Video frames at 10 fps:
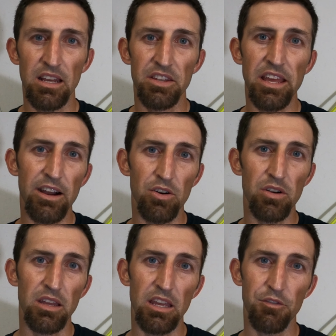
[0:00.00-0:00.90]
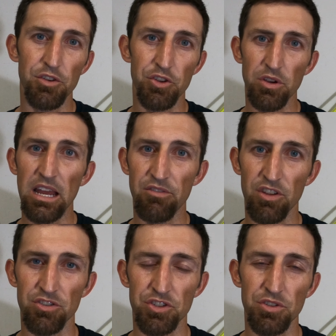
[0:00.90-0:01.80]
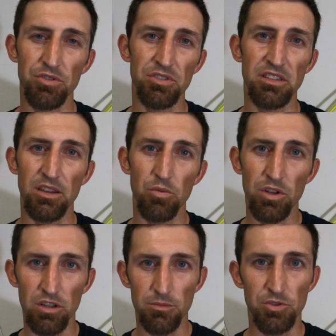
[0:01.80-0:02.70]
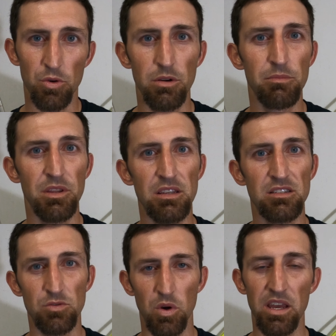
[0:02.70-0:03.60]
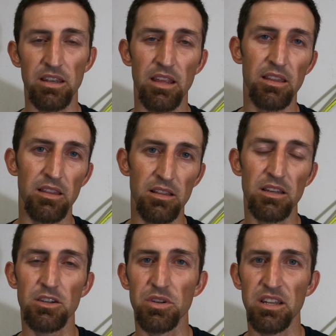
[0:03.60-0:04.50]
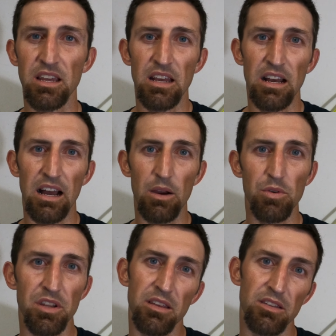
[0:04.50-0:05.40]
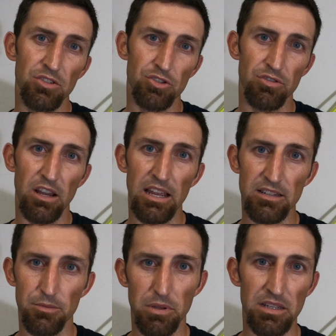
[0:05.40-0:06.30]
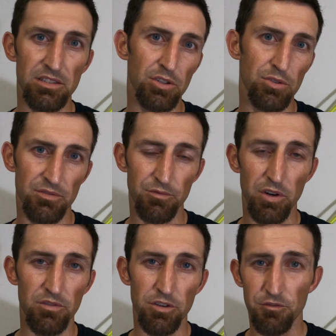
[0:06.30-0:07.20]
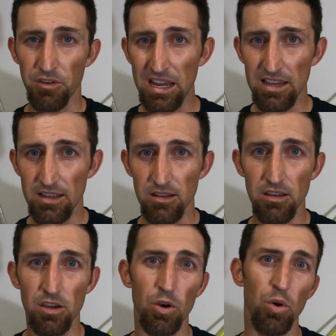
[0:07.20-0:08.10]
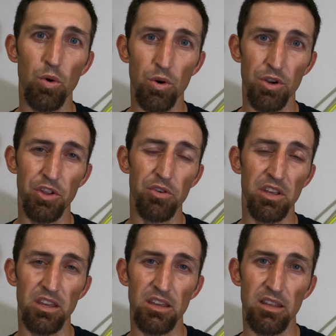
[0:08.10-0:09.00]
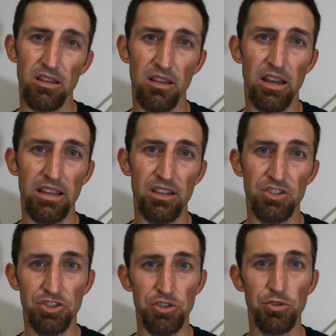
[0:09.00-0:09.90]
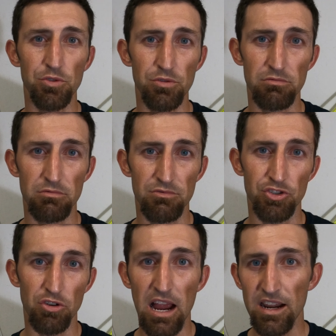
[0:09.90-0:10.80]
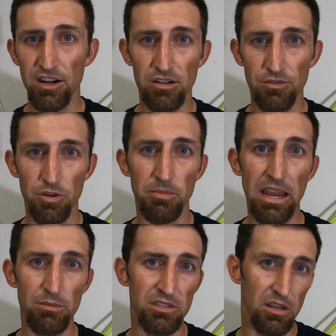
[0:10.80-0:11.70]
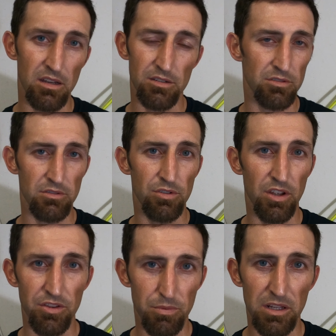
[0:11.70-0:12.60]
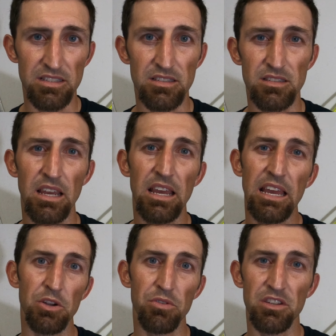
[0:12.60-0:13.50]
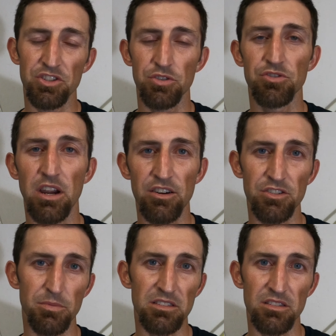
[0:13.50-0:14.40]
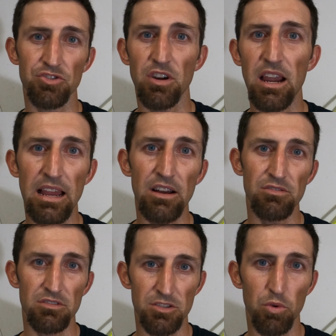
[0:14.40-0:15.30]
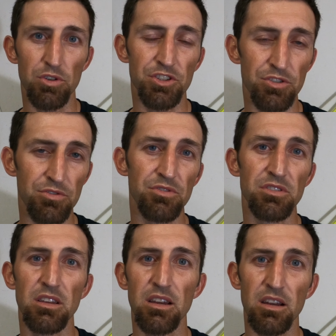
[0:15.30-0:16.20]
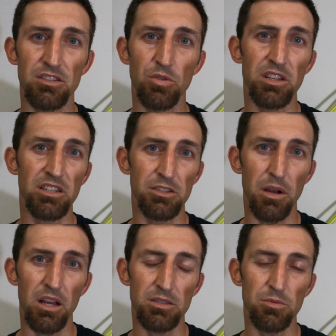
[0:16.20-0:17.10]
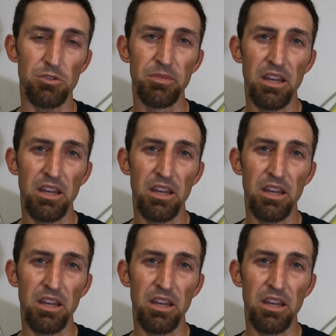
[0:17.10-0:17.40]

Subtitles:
Now, if you do have other shoes that will absorb the sweat and the liquid, I would try to place those in front of a fan, or you can get like a shoe dryer from Amazon or other places. These shoe dryers basically dry out sport shoes as quickly as possible.